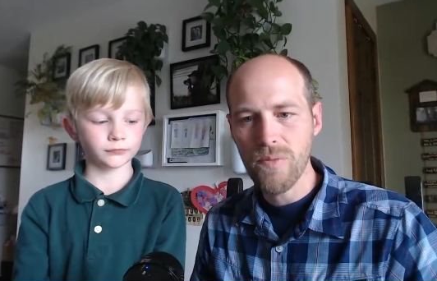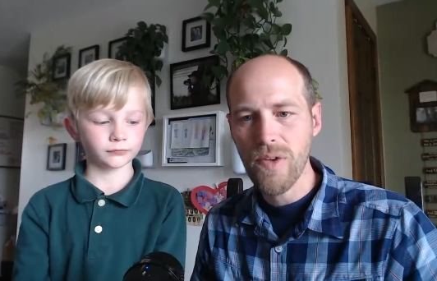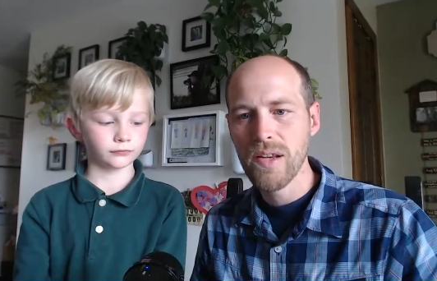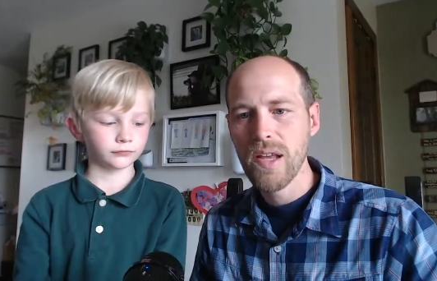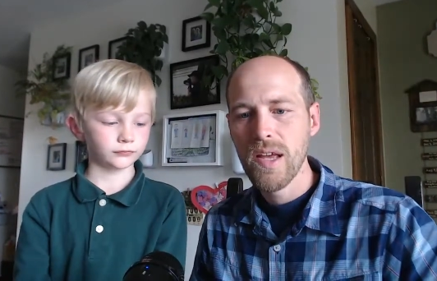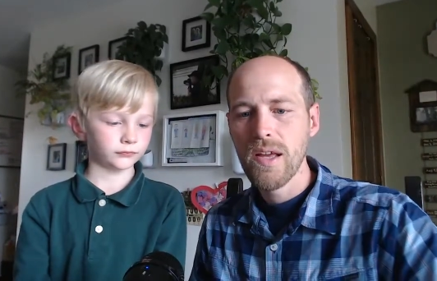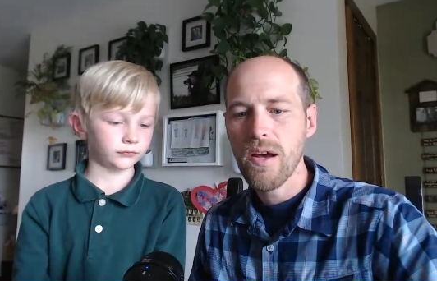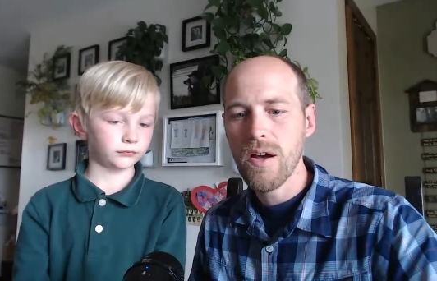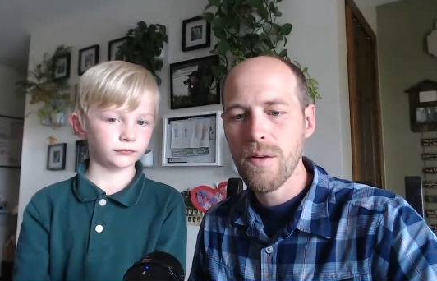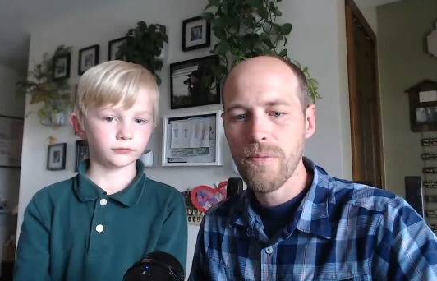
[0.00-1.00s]
Speaker 1: In fact,
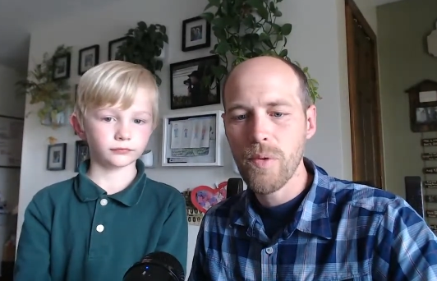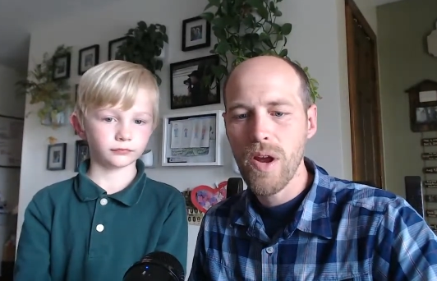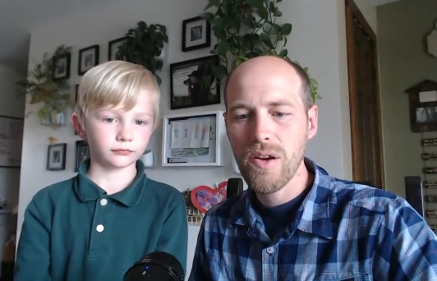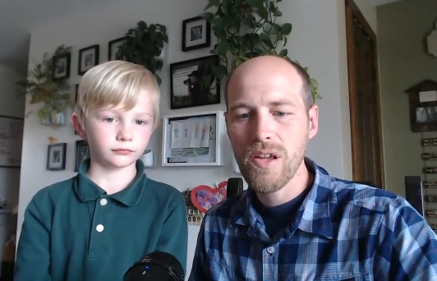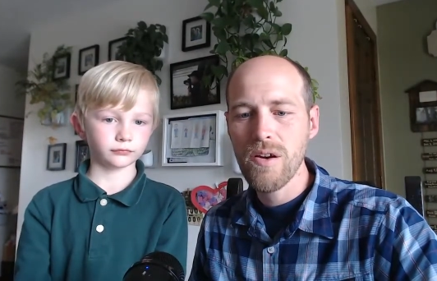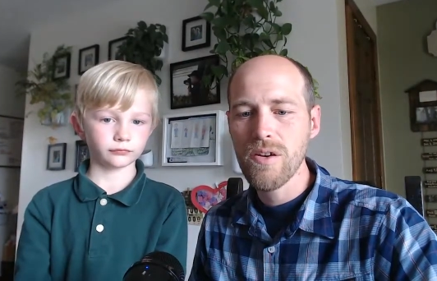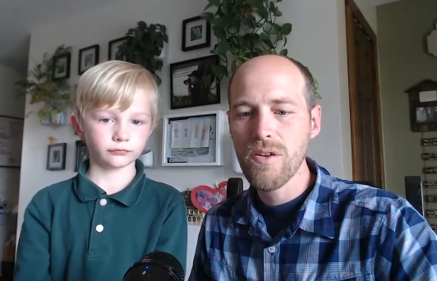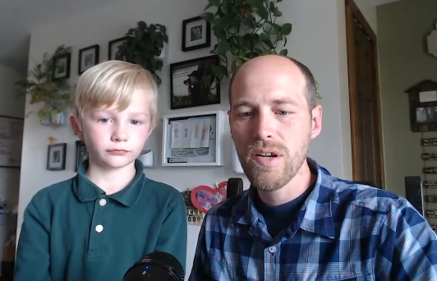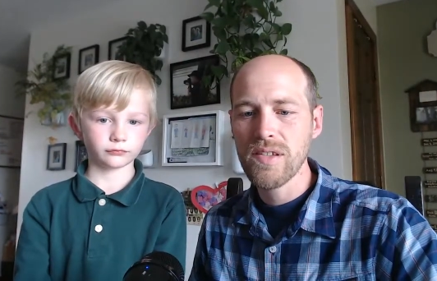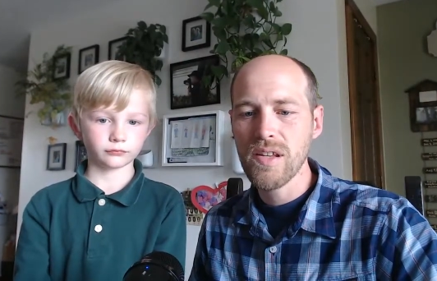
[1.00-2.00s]
um, around here,
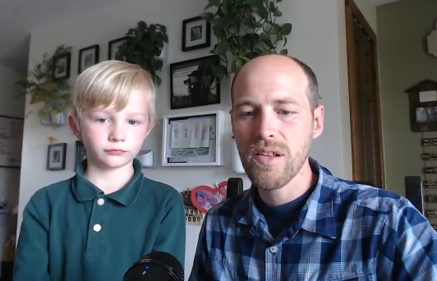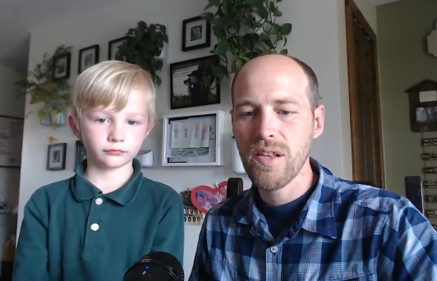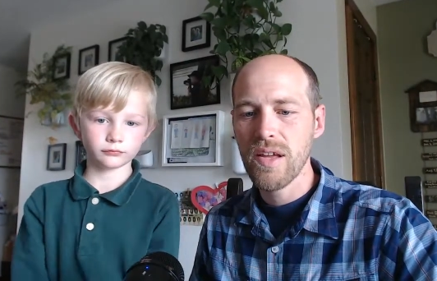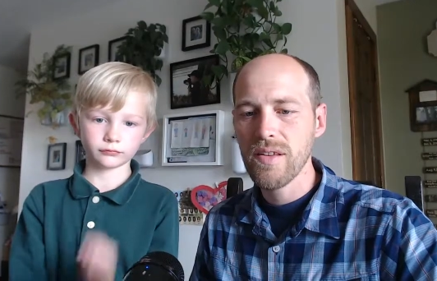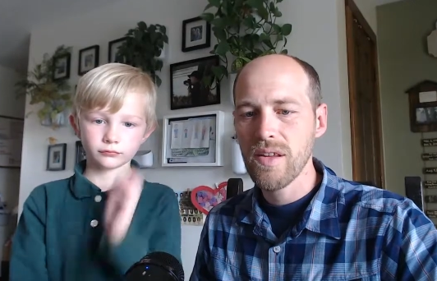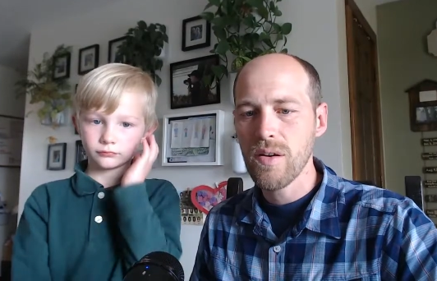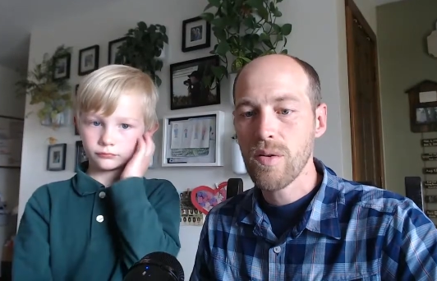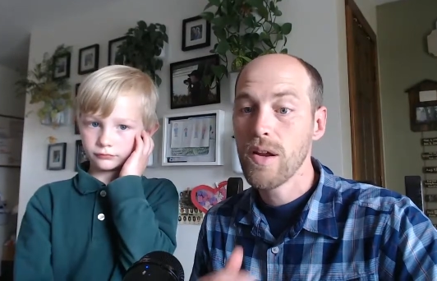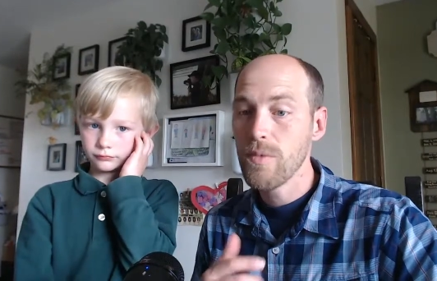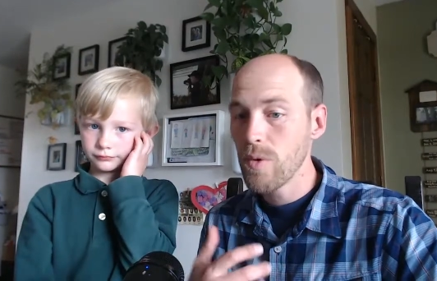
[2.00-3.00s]
you're going to see a lot
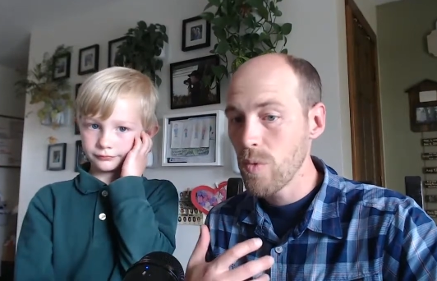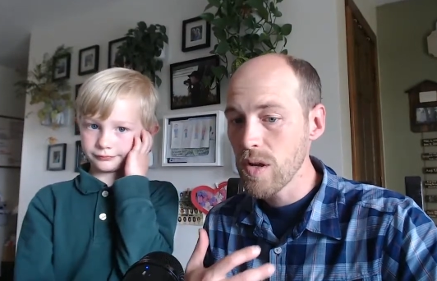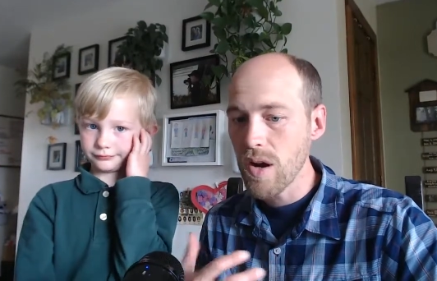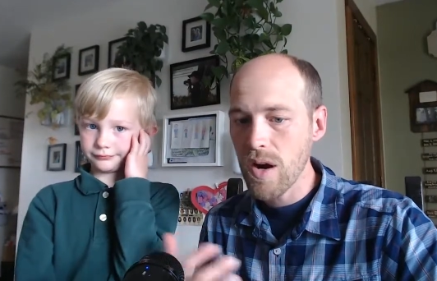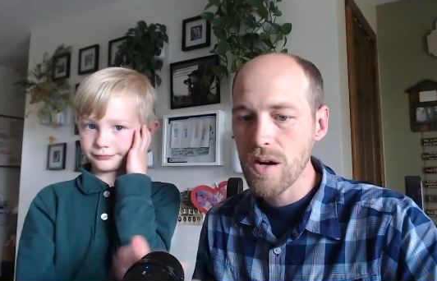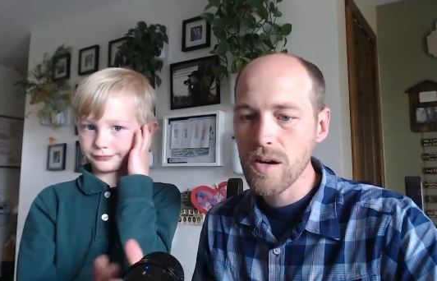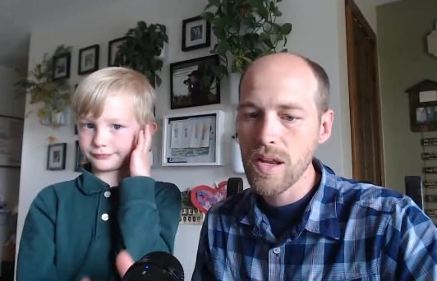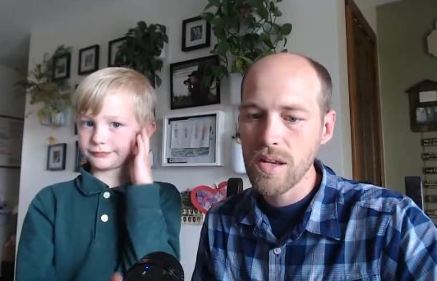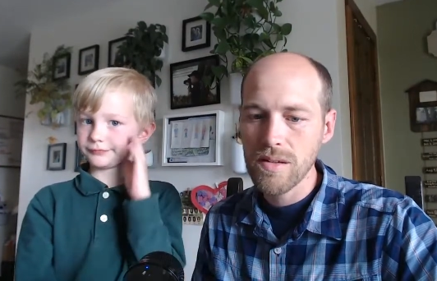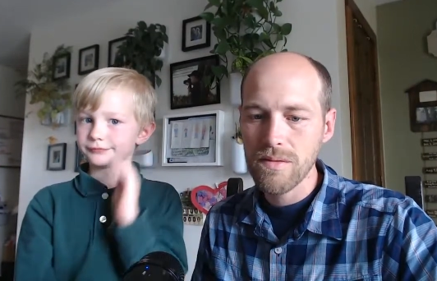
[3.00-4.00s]
around where we are
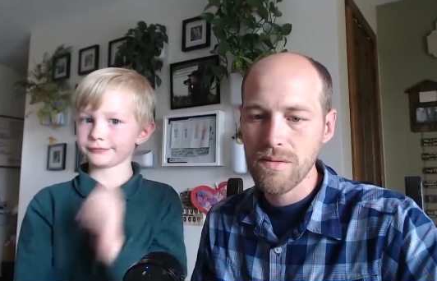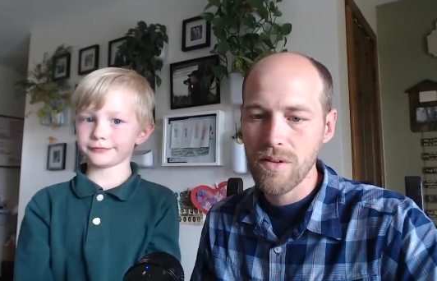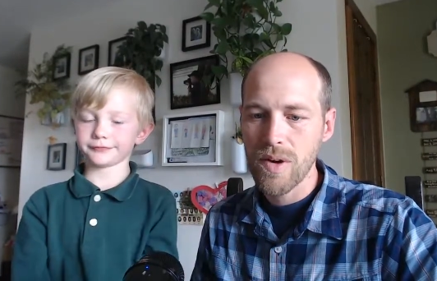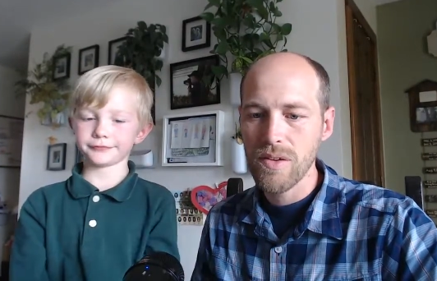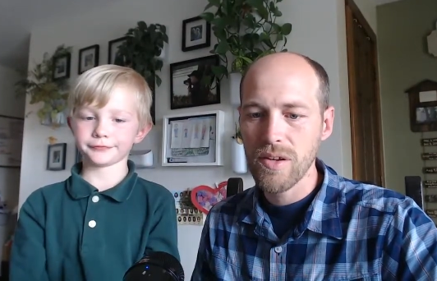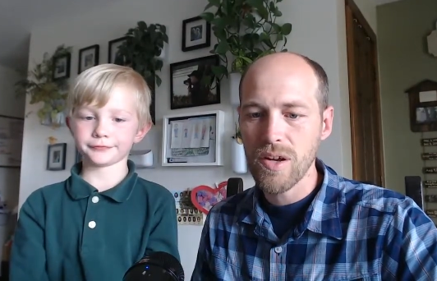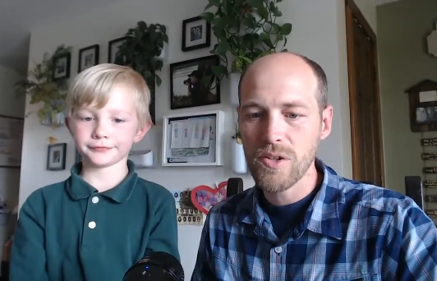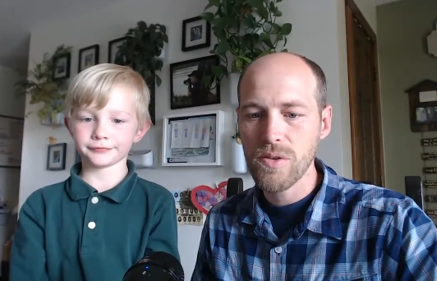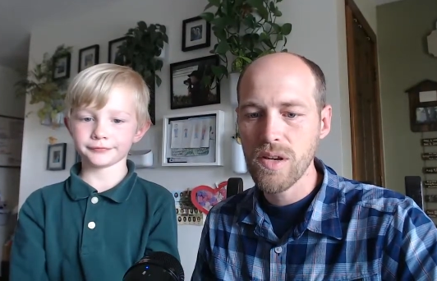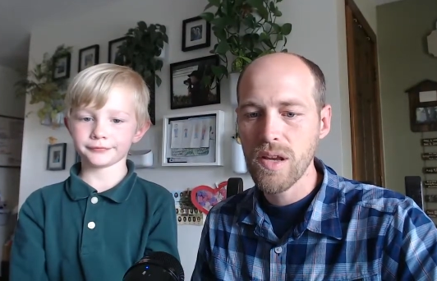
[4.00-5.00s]
and around the
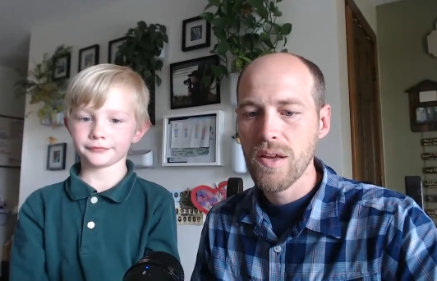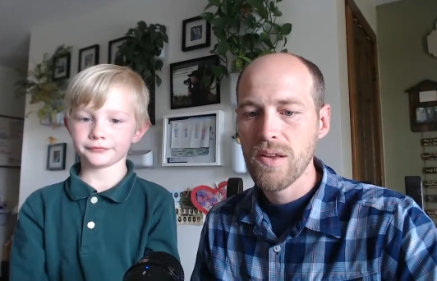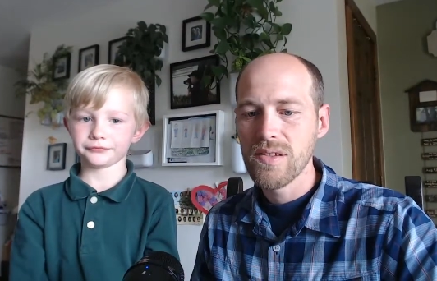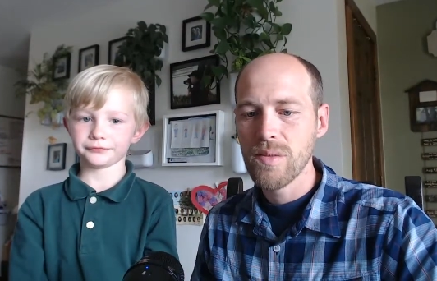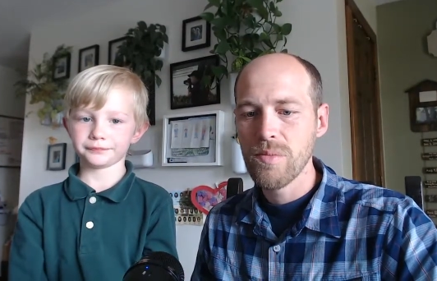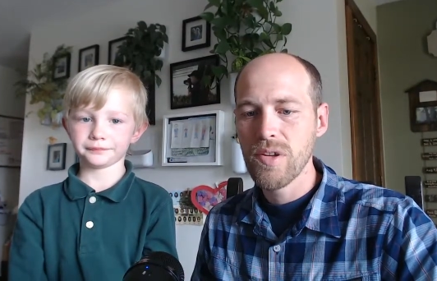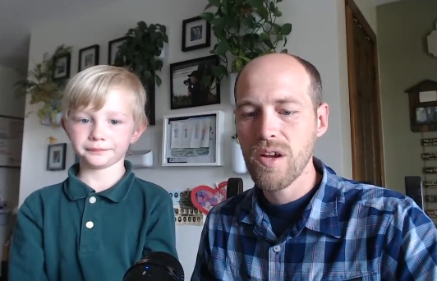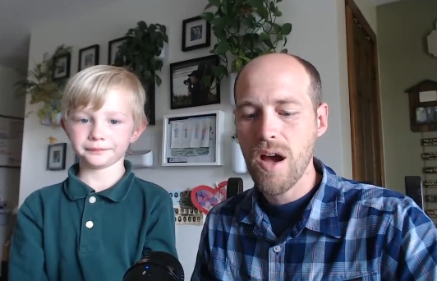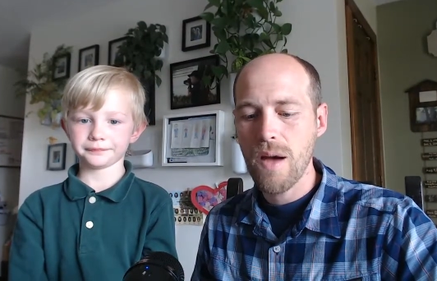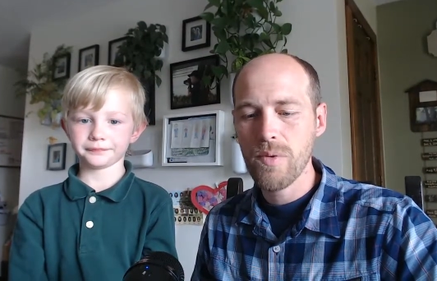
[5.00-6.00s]
country. Some of the
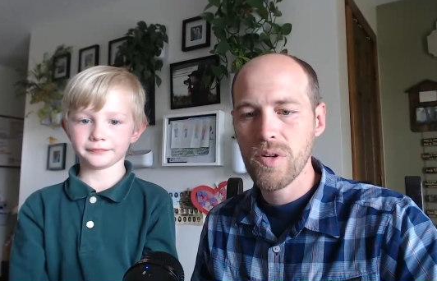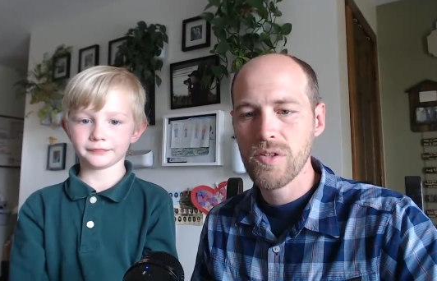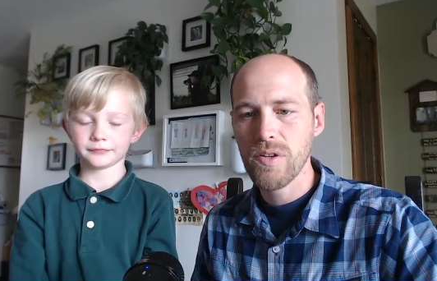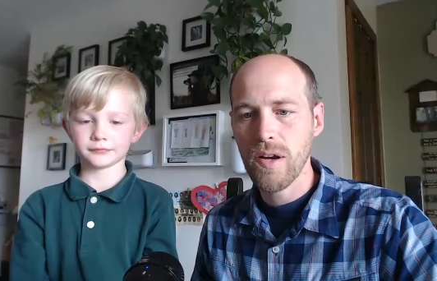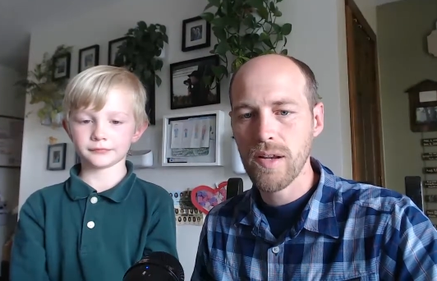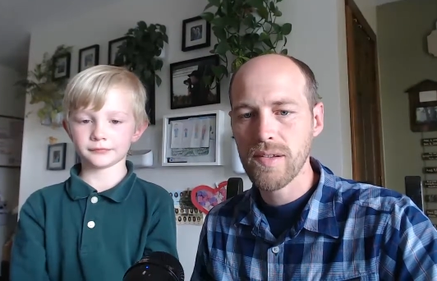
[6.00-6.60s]
common ones you're going to